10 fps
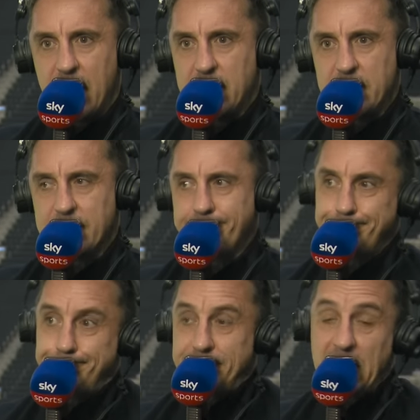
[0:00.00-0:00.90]
And
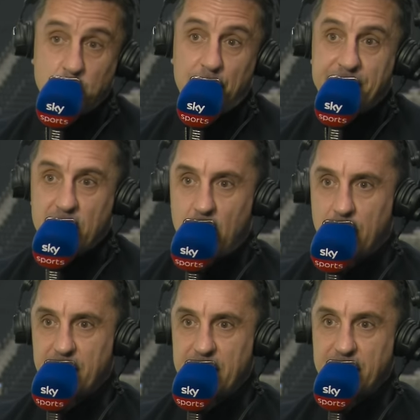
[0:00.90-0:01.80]
that's what they've
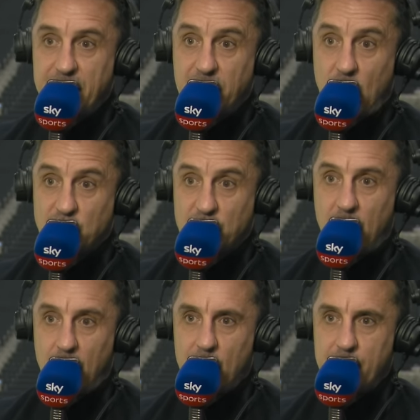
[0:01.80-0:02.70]
got. They've, they've lost at
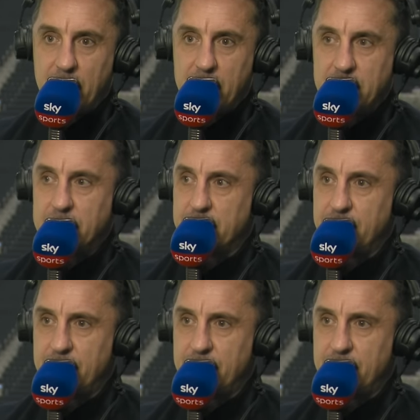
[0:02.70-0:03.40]
home and